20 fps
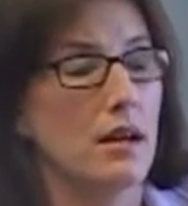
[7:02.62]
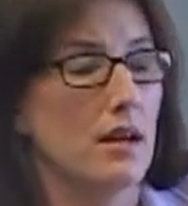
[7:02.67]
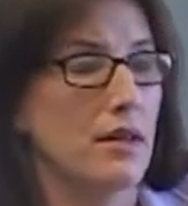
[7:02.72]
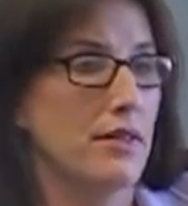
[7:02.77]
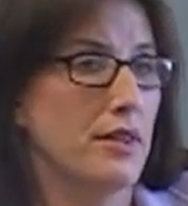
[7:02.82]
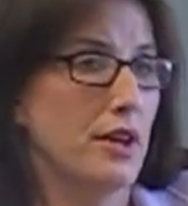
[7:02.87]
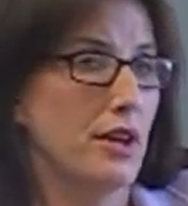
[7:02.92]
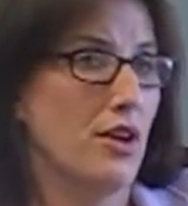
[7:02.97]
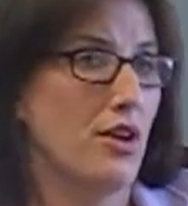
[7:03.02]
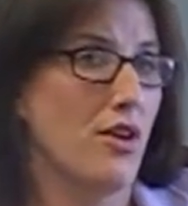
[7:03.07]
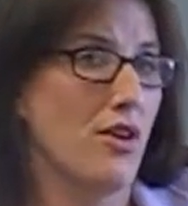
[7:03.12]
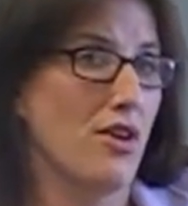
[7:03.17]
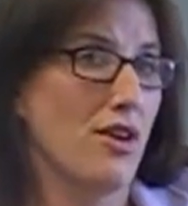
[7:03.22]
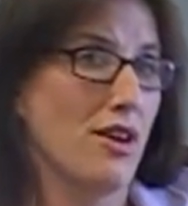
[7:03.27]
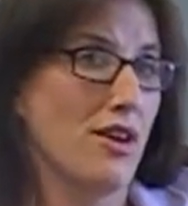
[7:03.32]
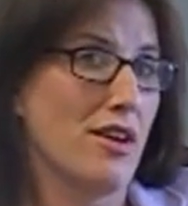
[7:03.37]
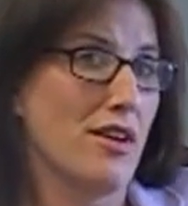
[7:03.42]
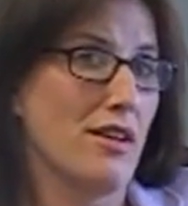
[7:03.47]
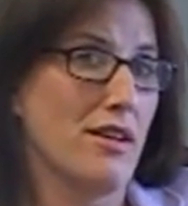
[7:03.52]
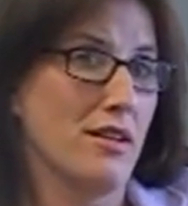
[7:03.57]
There
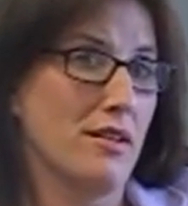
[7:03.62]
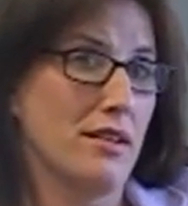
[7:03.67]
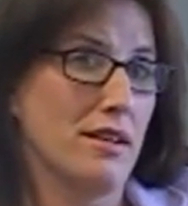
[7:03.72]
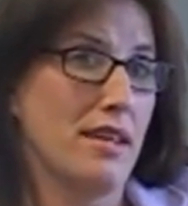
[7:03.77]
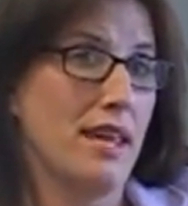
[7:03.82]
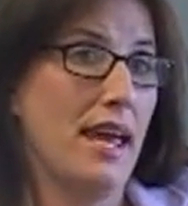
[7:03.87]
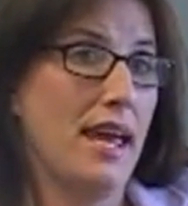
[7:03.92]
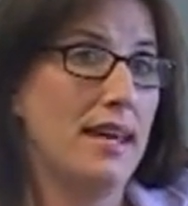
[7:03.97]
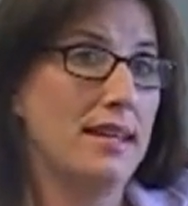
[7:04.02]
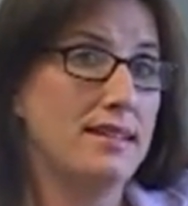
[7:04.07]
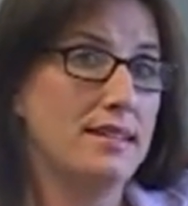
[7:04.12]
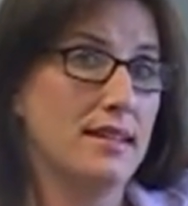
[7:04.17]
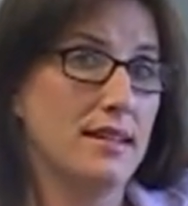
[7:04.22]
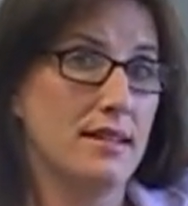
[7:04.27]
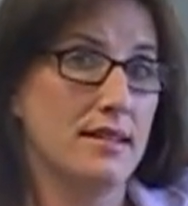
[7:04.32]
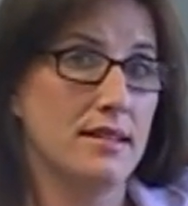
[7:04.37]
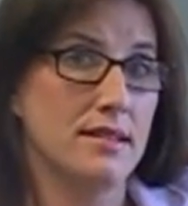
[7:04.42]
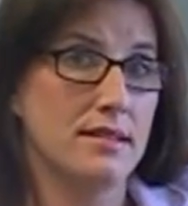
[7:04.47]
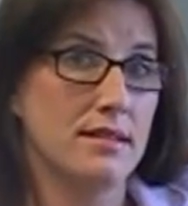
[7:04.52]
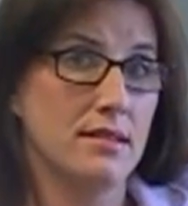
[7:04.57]
are
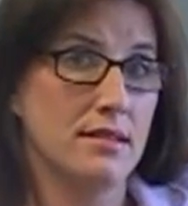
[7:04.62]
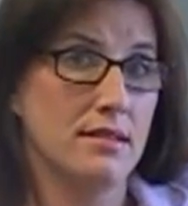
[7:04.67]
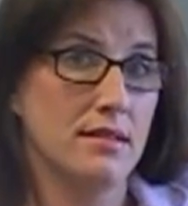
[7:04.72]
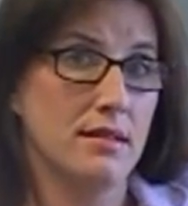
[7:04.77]
cases,